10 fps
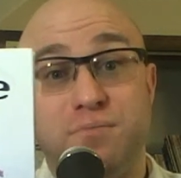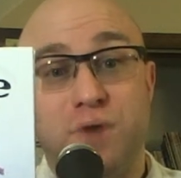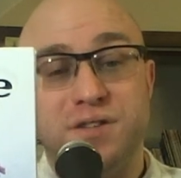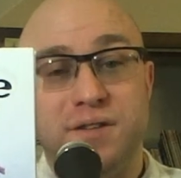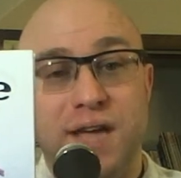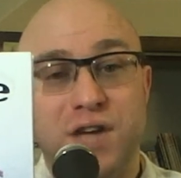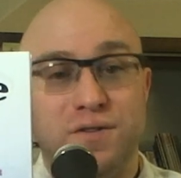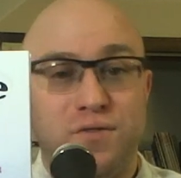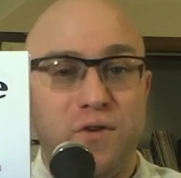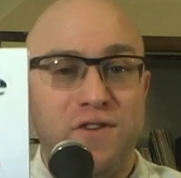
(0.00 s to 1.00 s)

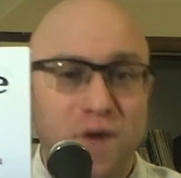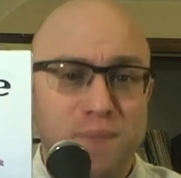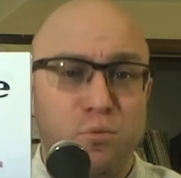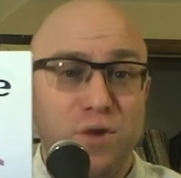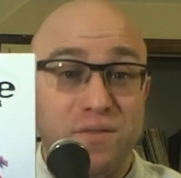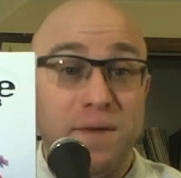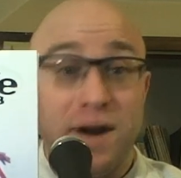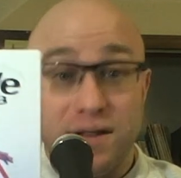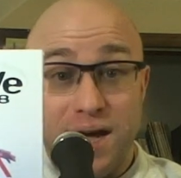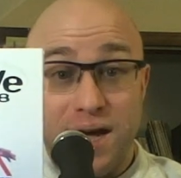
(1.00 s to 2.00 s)
presentation for a very brief
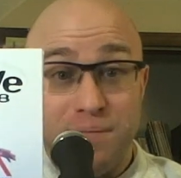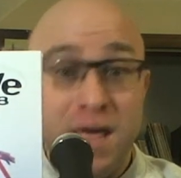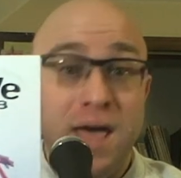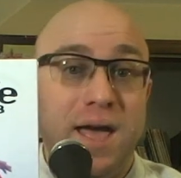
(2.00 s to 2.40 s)
amount of time.